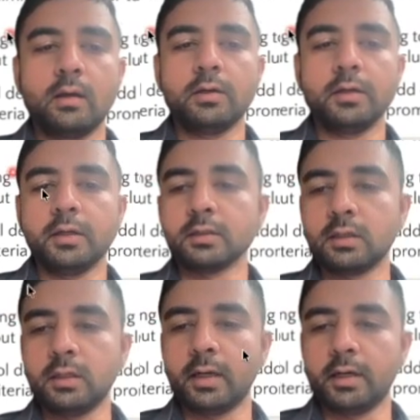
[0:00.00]

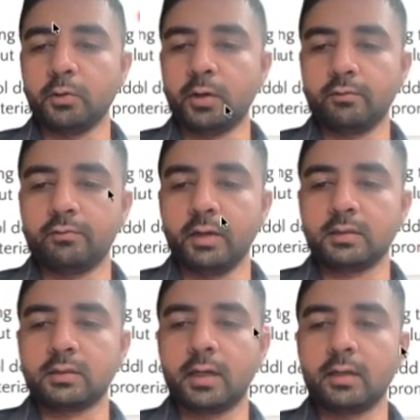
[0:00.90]
continuously, and you can
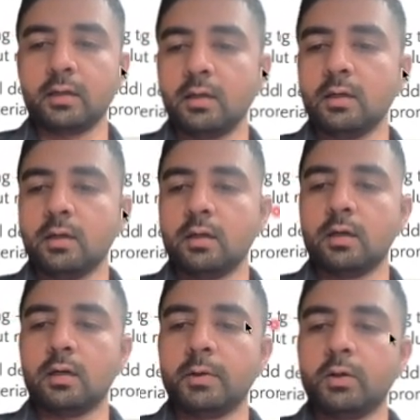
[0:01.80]
fix that
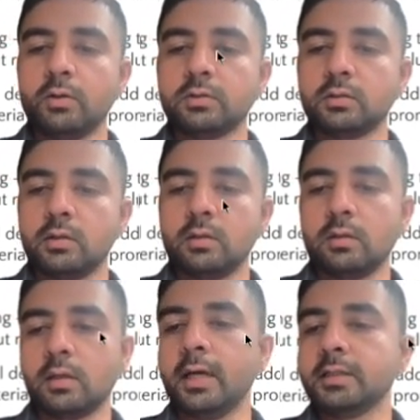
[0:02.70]
because
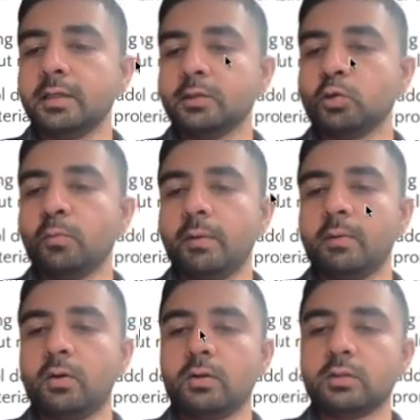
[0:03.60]
the agent is looping
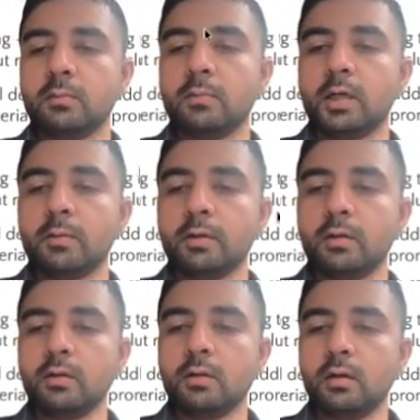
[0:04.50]
because the
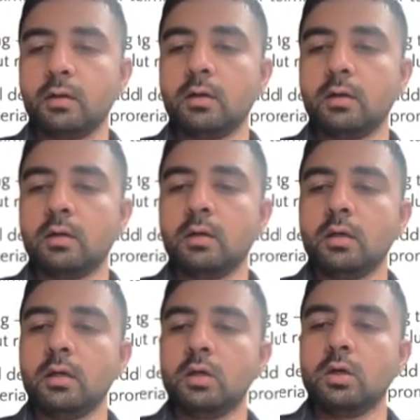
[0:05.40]
multiple
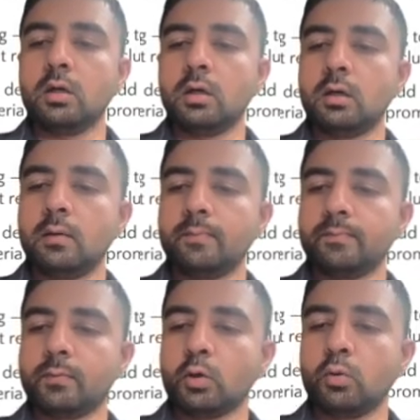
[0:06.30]
um
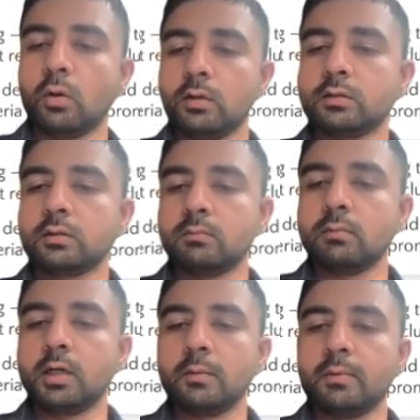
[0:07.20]
calls
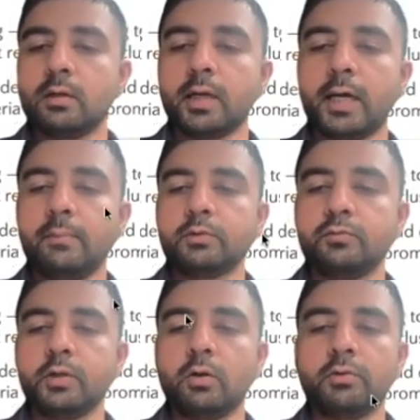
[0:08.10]
multiple times
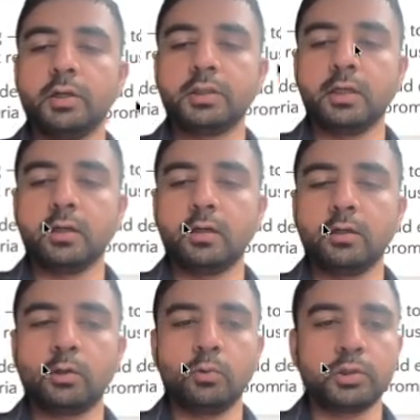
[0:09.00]
without reaching a
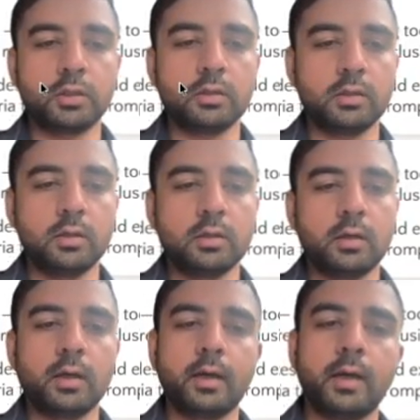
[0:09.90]
conclusion.
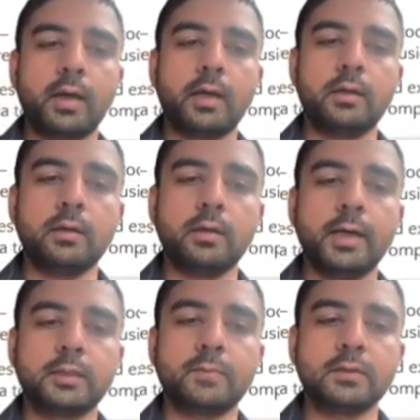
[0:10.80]
And
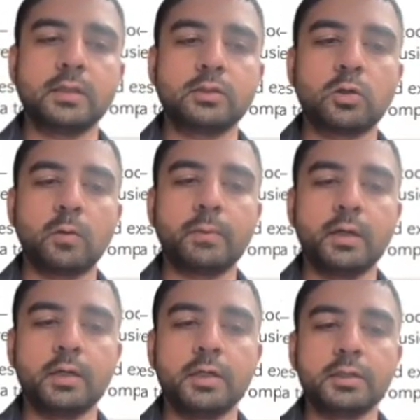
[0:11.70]
explicit stopping
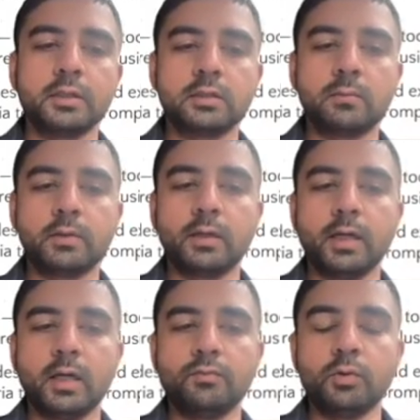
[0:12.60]
condition, something
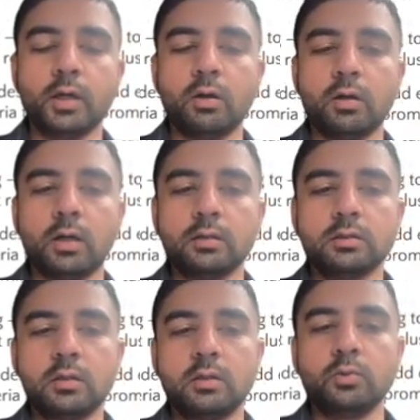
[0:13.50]
like if you cannot
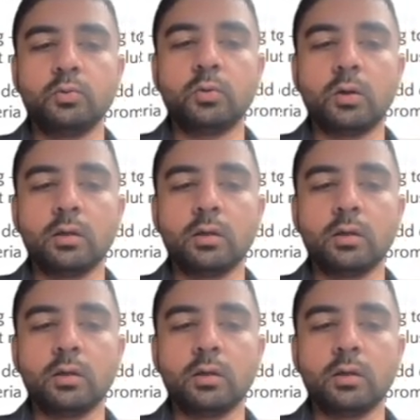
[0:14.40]
answer two